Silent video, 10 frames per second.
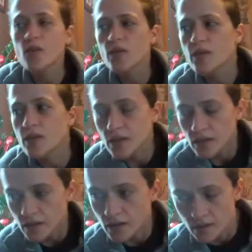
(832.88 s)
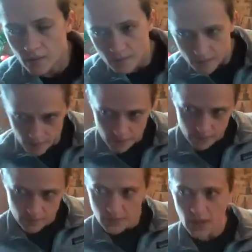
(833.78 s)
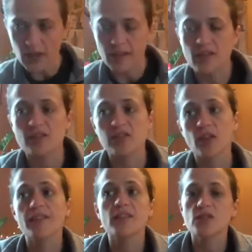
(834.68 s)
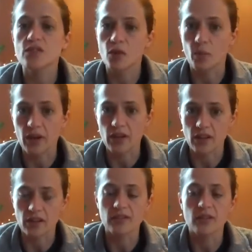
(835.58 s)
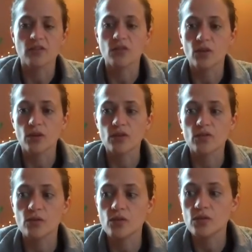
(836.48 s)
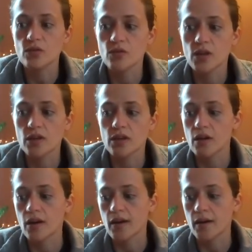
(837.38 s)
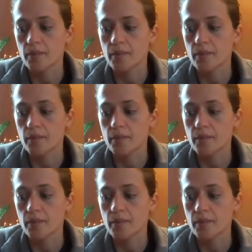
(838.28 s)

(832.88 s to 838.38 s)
no, um, yeah, there's so many things. So you can